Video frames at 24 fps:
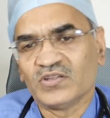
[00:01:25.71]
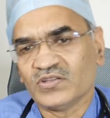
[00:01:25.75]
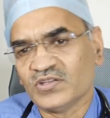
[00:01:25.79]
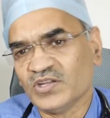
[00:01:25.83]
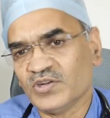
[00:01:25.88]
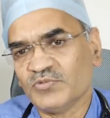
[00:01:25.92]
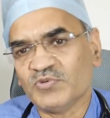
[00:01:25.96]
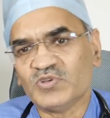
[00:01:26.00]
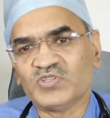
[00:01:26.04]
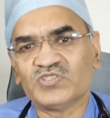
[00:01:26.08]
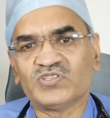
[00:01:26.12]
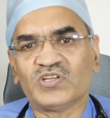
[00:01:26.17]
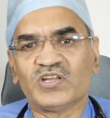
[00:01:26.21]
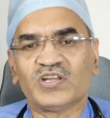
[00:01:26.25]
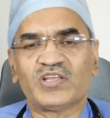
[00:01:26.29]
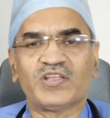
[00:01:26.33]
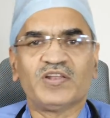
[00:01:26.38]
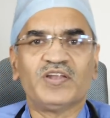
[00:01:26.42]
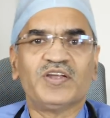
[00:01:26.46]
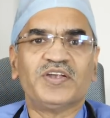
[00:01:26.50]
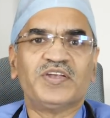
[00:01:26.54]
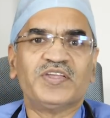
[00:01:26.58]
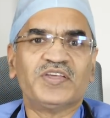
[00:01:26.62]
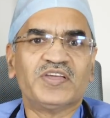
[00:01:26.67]
that was
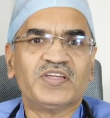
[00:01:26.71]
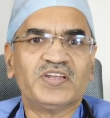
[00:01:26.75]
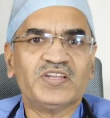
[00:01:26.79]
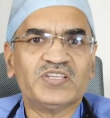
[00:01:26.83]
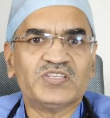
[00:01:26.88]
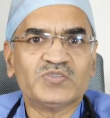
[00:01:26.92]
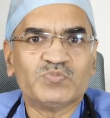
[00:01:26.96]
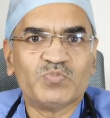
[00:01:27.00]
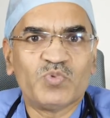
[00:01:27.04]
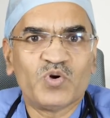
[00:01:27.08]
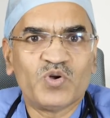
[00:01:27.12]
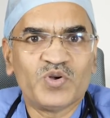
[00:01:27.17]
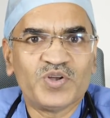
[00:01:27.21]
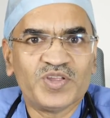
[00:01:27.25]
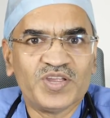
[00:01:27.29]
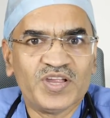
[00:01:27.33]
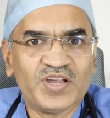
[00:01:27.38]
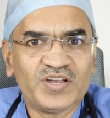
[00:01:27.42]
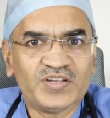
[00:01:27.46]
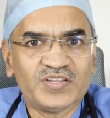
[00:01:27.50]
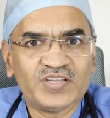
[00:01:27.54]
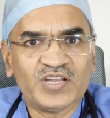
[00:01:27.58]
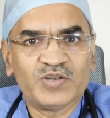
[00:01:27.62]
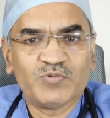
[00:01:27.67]
circulating in his
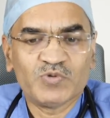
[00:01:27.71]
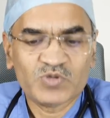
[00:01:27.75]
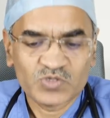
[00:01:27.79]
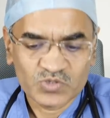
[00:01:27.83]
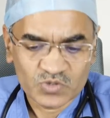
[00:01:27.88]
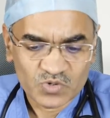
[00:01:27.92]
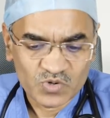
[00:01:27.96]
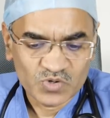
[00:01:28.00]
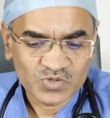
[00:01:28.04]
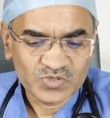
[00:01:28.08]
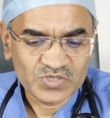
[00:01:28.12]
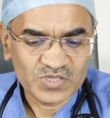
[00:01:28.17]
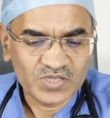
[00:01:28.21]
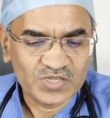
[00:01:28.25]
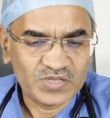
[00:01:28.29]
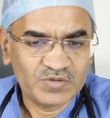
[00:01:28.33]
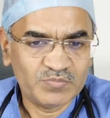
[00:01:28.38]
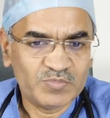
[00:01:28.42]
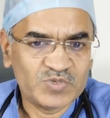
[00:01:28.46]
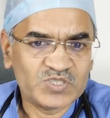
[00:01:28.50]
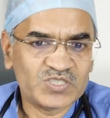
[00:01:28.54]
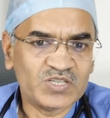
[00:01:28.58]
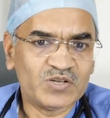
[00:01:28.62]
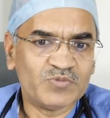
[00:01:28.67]
body, and that was
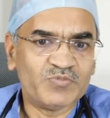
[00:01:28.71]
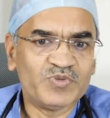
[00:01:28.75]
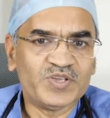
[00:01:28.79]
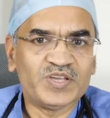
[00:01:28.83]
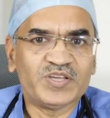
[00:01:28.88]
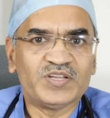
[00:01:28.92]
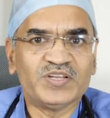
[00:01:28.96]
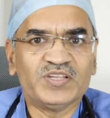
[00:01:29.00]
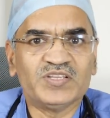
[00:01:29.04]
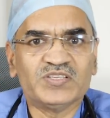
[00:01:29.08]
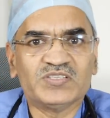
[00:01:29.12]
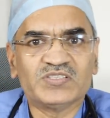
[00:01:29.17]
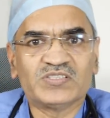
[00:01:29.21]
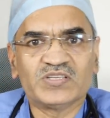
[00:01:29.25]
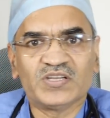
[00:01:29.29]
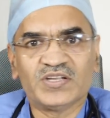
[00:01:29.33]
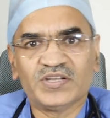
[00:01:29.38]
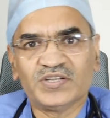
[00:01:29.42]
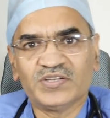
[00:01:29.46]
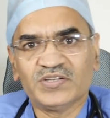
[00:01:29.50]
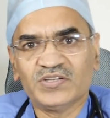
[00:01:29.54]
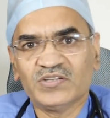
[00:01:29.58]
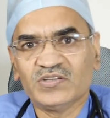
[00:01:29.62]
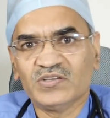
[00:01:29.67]
causing muscle weakness
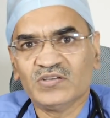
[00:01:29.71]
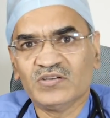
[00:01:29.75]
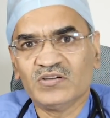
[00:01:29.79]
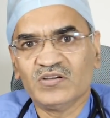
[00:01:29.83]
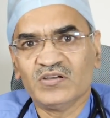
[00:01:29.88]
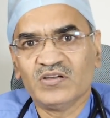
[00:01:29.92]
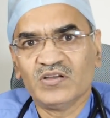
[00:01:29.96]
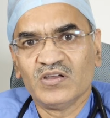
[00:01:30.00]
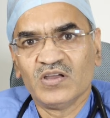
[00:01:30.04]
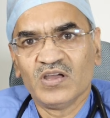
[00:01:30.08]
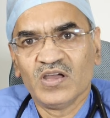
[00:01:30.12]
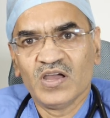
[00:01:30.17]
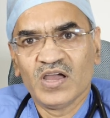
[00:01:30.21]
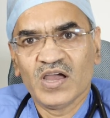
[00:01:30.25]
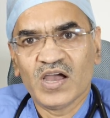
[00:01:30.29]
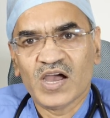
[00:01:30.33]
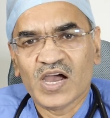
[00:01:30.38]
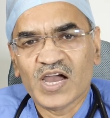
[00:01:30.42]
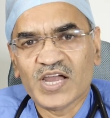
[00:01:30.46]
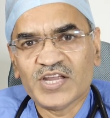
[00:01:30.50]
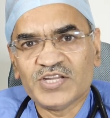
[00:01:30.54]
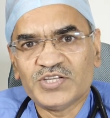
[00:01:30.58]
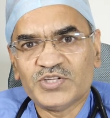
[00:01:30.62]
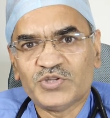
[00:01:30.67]
and uh,
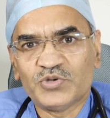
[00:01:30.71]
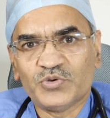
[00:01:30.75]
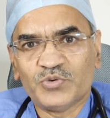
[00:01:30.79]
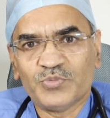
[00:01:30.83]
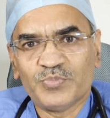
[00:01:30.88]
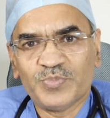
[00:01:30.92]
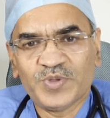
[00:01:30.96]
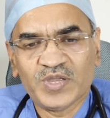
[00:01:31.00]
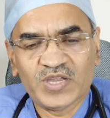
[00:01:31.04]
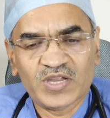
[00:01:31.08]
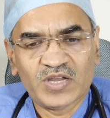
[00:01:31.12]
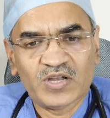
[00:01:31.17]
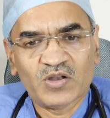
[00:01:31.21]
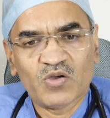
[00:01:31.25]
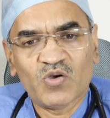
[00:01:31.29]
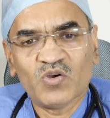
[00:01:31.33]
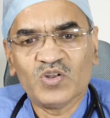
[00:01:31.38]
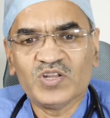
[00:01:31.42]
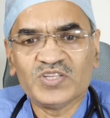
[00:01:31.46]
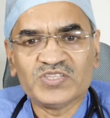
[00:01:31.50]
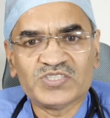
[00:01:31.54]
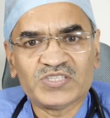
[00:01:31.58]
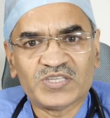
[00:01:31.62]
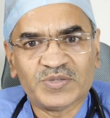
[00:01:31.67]
eye drooping and
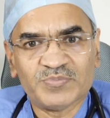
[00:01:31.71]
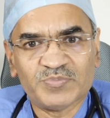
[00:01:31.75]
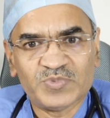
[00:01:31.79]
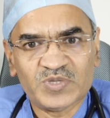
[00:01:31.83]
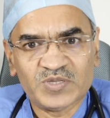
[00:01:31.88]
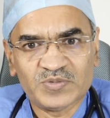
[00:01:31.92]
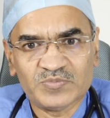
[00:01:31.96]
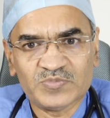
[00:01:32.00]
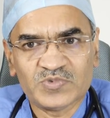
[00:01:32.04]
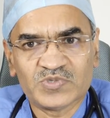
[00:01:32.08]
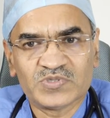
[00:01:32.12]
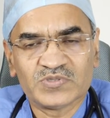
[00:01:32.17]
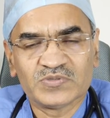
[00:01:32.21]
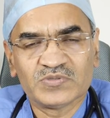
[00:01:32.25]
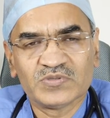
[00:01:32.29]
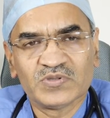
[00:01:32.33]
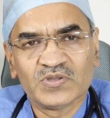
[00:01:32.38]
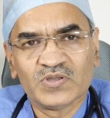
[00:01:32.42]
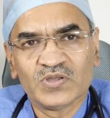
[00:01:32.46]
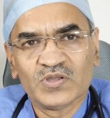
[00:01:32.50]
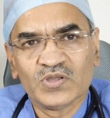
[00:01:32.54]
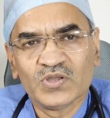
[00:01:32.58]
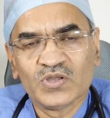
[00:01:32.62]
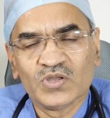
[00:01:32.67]
all his symptoms.
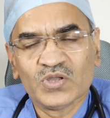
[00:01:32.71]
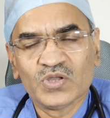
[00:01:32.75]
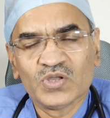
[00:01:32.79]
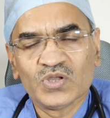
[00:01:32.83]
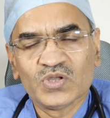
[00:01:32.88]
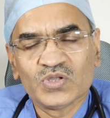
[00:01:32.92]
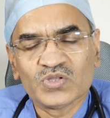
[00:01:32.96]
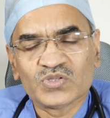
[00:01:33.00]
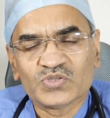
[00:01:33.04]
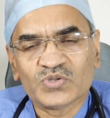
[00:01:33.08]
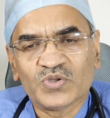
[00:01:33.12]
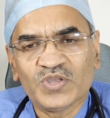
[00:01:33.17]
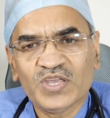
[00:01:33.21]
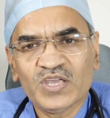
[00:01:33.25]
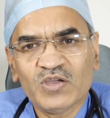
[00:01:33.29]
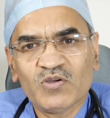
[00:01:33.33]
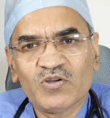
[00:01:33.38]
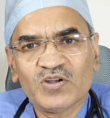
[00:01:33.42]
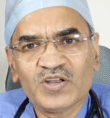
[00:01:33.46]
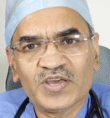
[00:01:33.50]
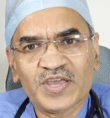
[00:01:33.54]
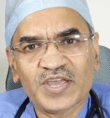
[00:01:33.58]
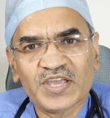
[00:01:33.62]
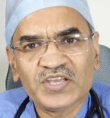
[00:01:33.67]
So he
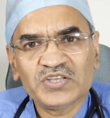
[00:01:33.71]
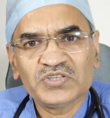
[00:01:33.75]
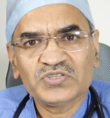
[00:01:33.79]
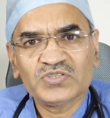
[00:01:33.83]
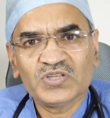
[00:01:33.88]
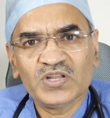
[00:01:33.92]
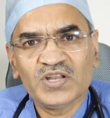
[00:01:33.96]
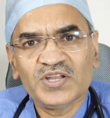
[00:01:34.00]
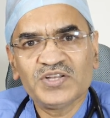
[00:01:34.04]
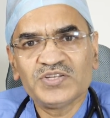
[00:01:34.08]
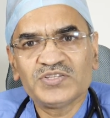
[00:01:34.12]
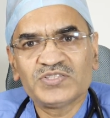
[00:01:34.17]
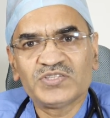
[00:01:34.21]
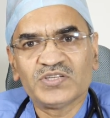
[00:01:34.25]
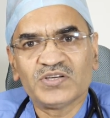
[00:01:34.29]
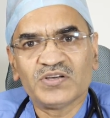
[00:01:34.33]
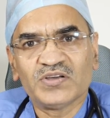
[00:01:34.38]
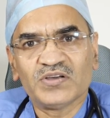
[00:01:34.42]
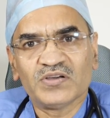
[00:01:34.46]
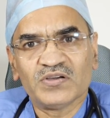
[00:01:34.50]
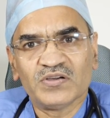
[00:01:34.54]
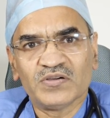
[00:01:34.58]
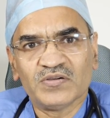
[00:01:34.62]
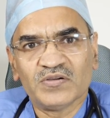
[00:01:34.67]
got an excellent
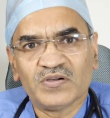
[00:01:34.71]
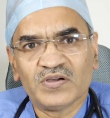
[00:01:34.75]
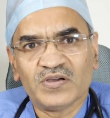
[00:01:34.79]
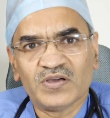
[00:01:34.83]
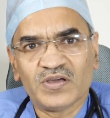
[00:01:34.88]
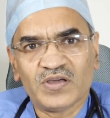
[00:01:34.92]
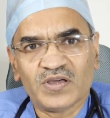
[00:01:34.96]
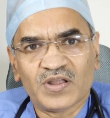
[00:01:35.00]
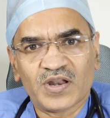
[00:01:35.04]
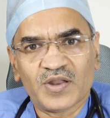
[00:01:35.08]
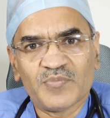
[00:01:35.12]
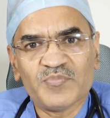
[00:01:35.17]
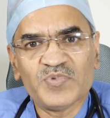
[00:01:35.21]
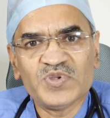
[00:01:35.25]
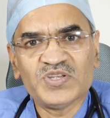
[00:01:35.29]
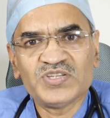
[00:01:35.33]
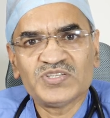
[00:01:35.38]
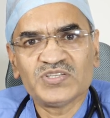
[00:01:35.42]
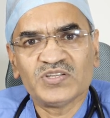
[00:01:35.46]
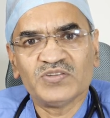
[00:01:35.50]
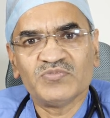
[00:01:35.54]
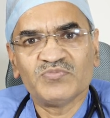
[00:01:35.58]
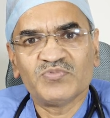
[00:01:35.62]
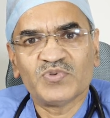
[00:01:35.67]
uh,
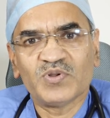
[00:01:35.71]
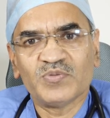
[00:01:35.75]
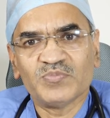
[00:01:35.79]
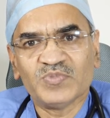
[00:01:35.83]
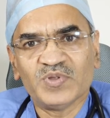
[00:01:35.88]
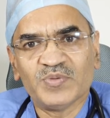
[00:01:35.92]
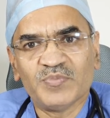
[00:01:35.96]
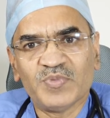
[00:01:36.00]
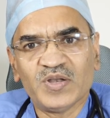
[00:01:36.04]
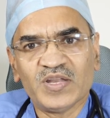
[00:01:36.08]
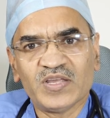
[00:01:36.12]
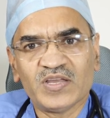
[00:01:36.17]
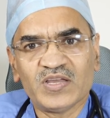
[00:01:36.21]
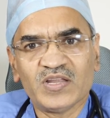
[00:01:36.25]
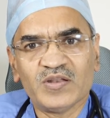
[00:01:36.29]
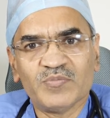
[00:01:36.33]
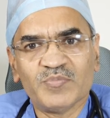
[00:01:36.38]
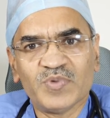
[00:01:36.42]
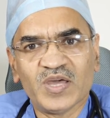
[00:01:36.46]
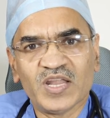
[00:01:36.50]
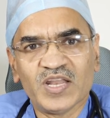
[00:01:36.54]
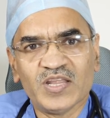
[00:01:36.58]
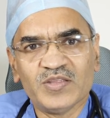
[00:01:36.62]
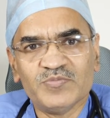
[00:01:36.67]
remission from the medical
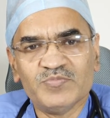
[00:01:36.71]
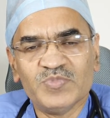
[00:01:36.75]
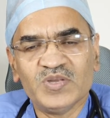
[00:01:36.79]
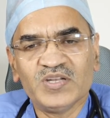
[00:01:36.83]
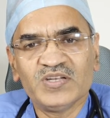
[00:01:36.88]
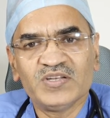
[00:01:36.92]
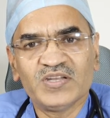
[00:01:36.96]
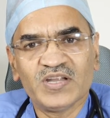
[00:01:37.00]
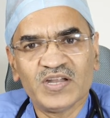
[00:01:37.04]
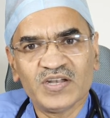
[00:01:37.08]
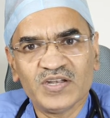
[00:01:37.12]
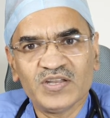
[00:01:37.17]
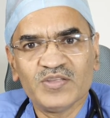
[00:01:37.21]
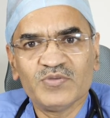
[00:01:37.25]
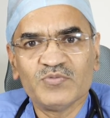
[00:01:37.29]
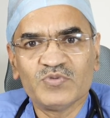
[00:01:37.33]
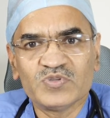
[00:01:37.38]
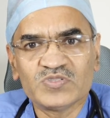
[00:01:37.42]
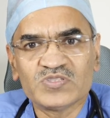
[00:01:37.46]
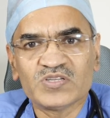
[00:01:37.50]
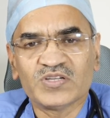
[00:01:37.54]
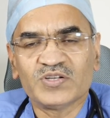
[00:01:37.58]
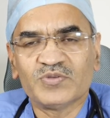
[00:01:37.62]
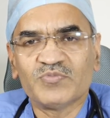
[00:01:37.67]
management, and he
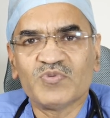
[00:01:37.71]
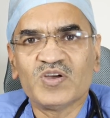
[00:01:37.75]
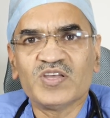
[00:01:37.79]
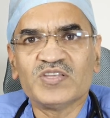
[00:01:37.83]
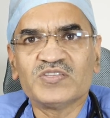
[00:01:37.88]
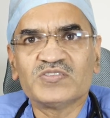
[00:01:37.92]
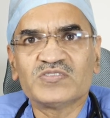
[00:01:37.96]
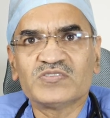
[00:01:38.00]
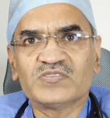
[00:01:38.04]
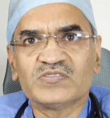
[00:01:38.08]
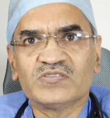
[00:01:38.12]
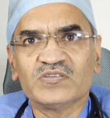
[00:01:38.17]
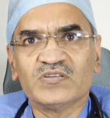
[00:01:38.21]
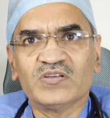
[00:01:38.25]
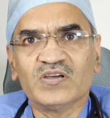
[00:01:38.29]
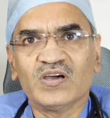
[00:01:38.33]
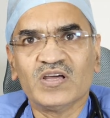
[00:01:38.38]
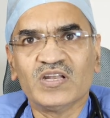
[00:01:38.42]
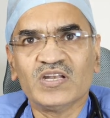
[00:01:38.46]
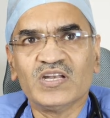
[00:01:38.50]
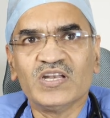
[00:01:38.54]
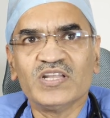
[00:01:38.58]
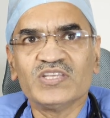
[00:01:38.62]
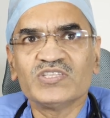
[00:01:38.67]
was advised uh,
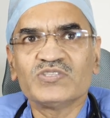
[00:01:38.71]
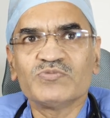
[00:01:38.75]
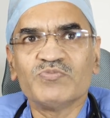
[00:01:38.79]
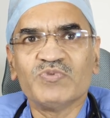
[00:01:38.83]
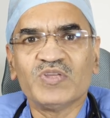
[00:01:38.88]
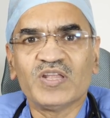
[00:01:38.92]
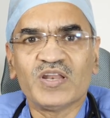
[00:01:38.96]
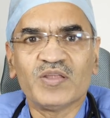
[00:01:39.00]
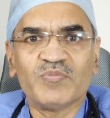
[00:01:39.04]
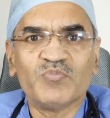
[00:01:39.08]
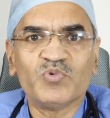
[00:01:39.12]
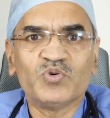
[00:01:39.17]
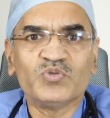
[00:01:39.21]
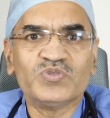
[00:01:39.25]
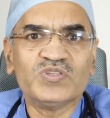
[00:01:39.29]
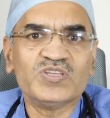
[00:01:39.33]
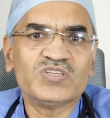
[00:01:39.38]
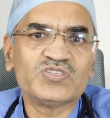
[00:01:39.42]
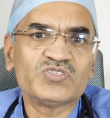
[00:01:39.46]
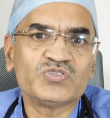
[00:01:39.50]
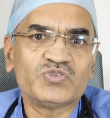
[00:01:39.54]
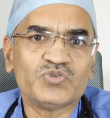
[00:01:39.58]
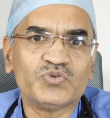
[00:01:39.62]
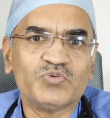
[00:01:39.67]
unless we remove
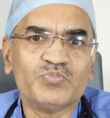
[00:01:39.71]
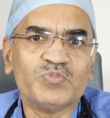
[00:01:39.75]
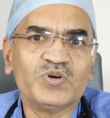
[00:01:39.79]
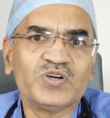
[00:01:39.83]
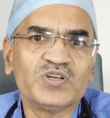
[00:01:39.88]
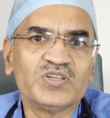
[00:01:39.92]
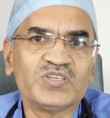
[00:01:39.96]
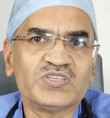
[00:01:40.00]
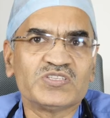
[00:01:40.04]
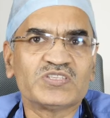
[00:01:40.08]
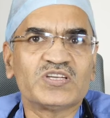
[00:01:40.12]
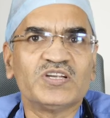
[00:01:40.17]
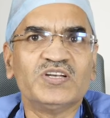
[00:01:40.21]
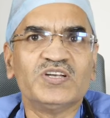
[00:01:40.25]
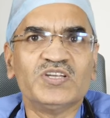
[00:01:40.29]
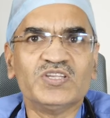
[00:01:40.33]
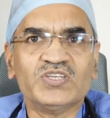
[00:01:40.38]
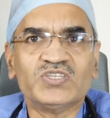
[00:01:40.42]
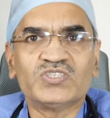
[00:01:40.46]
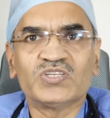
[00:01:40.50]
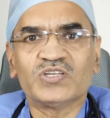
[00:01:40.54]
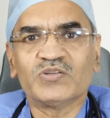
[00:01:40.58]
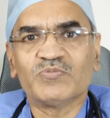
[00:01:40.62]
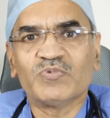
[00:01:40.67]
this tumor, his
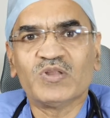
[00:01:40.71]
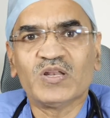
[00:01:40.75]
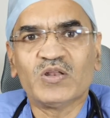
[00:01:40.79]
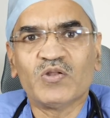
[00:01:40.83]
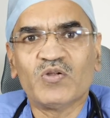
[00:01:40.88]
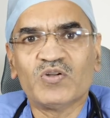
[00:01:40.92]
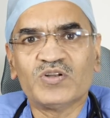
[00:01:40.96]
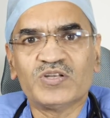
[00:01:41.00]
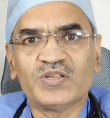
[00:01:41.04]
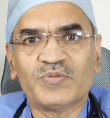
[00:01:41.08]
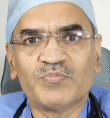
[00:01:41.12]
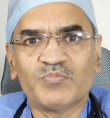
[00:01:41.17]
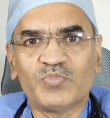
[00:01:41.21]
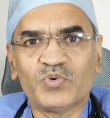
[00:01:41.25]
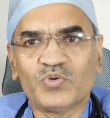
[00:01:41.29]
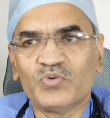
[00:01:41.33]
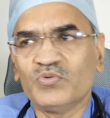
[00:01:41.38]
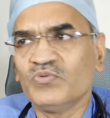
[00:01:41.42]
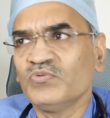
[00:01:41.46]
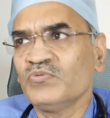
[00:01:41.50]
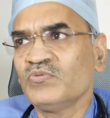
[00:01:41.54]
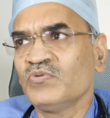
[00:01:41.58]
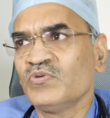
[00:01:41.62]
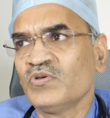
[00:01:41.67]
condition will not
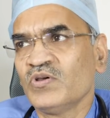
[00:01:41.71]
improve.